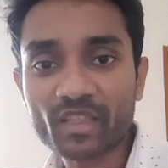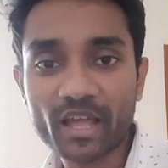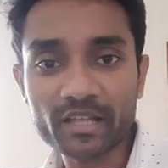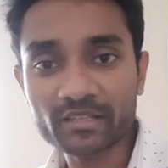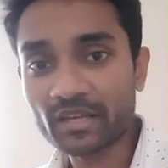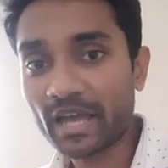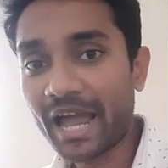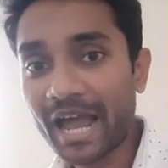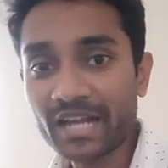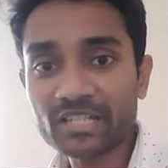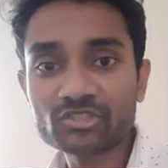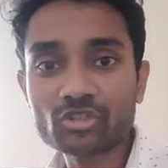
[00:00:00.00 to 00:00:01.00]
and the
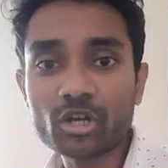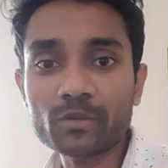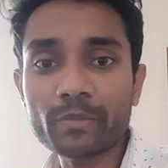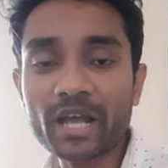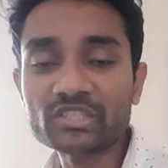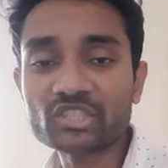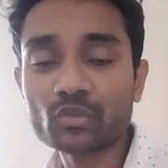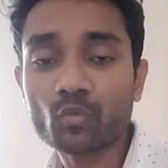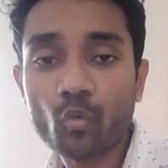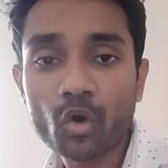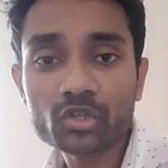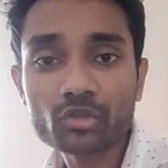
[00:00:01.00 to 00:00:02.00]
ad is not
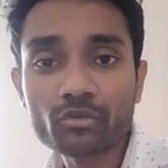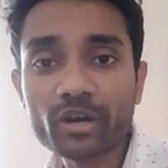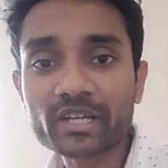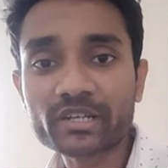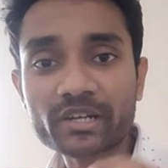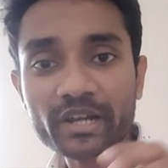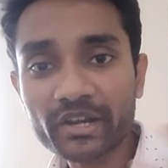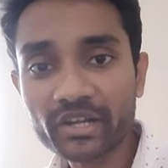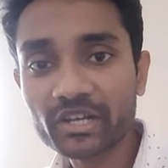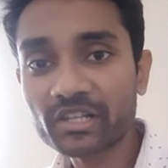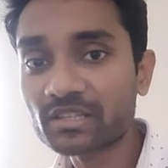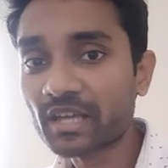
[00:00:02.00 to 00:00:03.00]
matching what you are
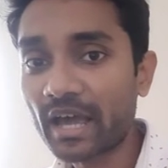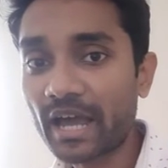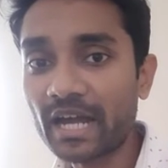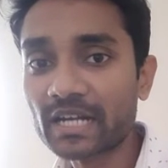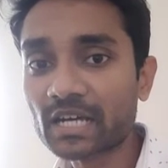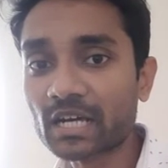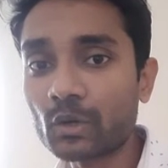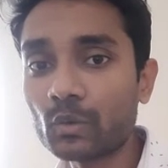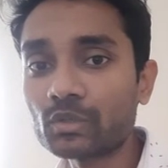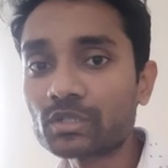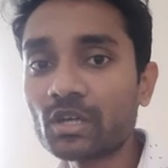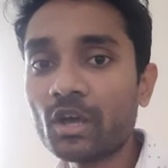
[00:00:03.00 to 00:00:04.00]
created in the ad
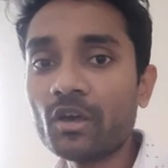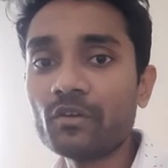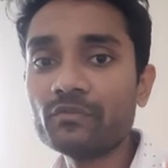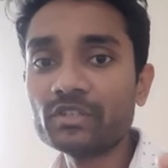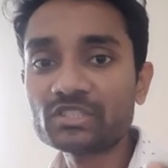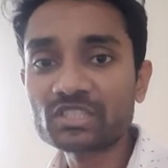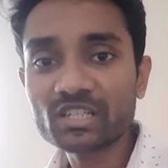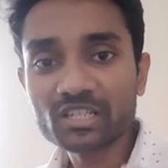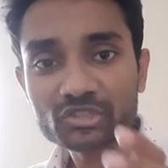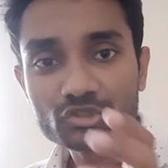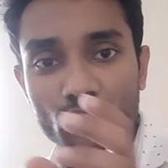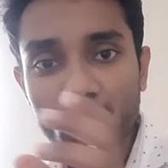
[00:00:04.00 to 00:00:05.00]
account, which
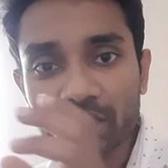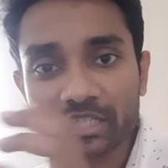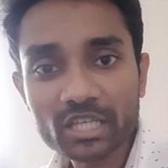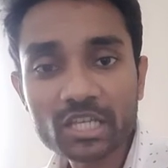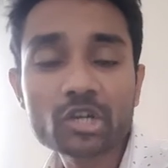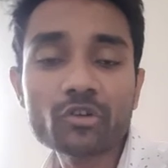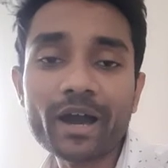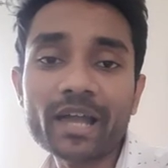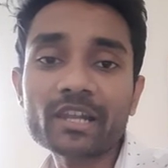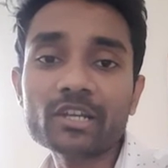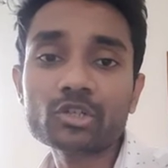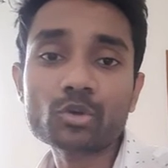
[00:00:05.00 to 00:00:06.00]
is not
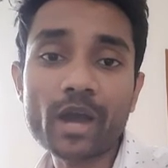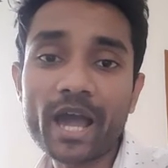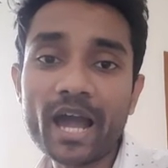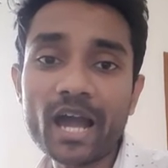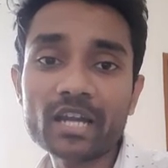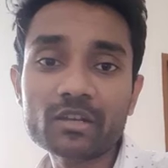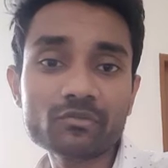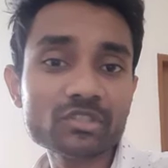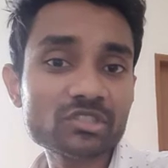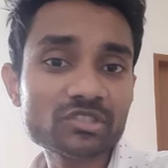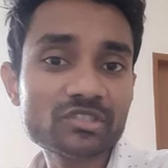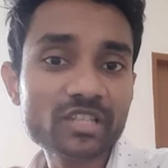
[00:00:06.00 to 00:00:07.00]
equivalent to ad
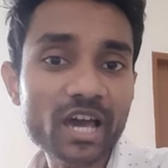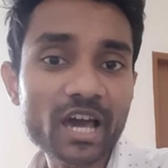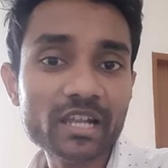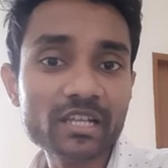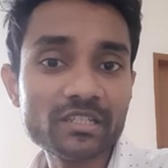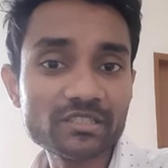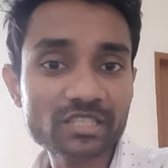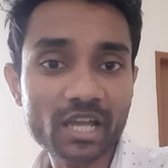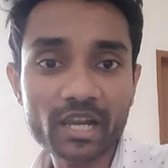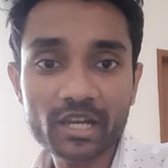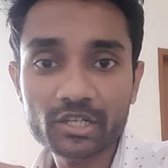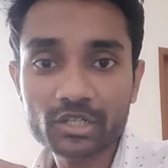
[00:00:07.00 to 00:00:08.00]
which is there
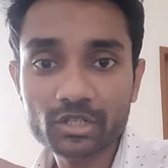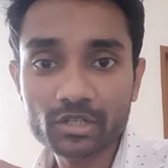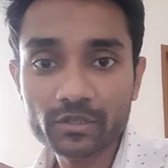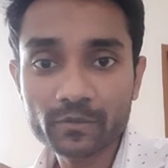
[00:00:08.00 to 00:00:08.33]
inside